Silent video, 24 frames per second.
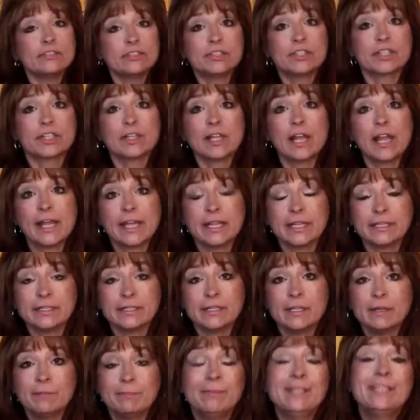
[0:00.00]
to decline,
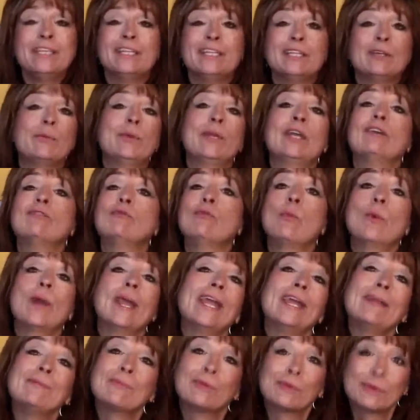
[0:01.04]
meaning we have
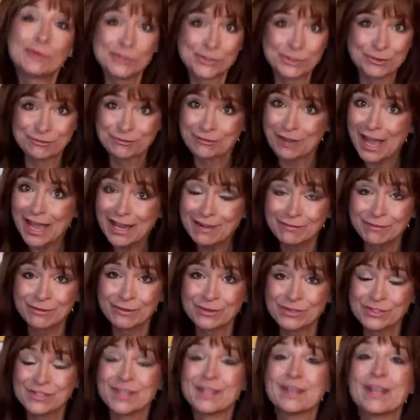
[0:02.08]
way more
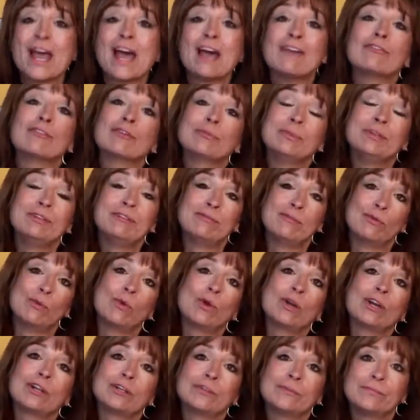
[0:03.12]
survivors than ever
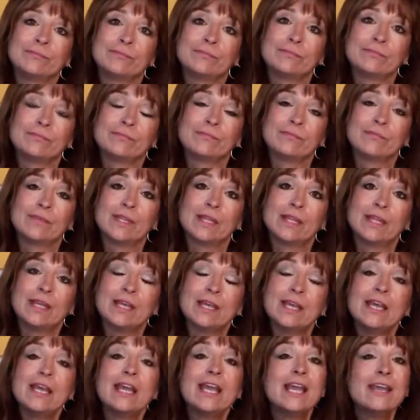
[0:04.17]
before.
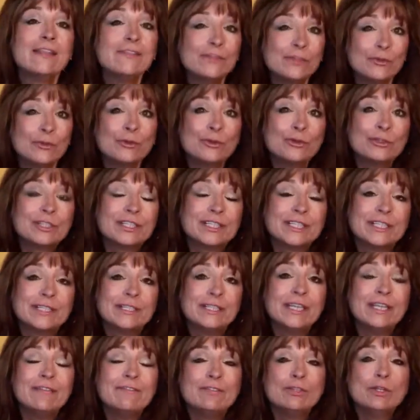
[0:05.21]
And thirdly,
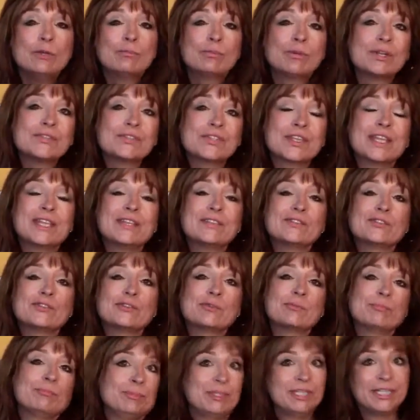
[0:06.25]
even though breast
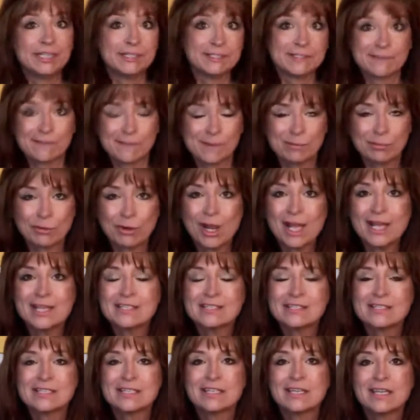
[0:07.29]
cancer begins in the
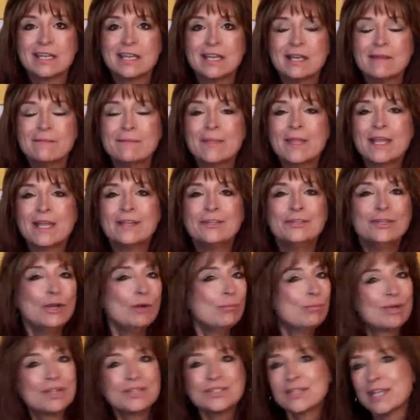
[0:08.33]
breast, no
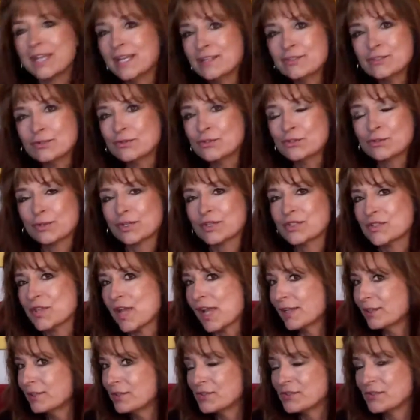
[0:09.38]
breast cancers are
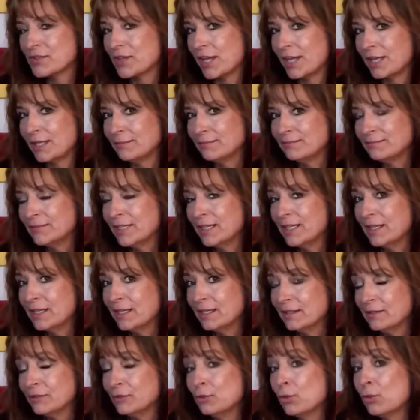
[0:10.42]
exactly the same,
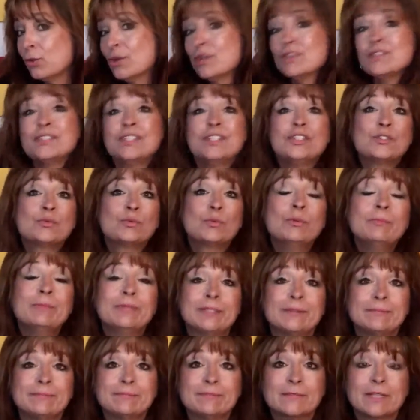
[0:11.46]
nor is each
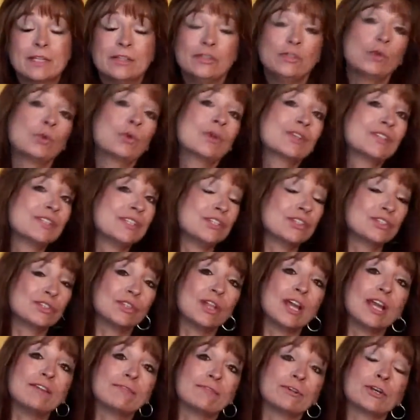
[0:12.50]
woman, nor is each
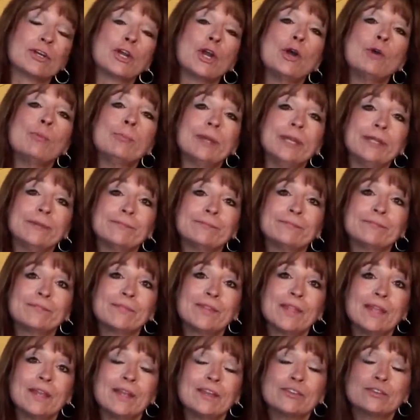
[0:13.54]
life for coping.
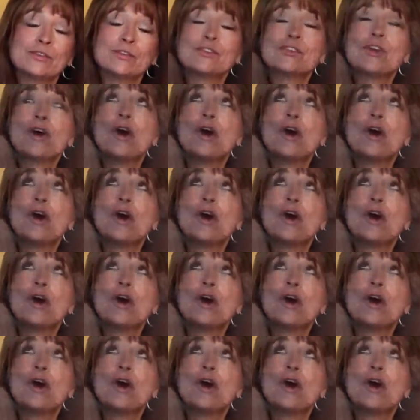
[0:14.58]
So there's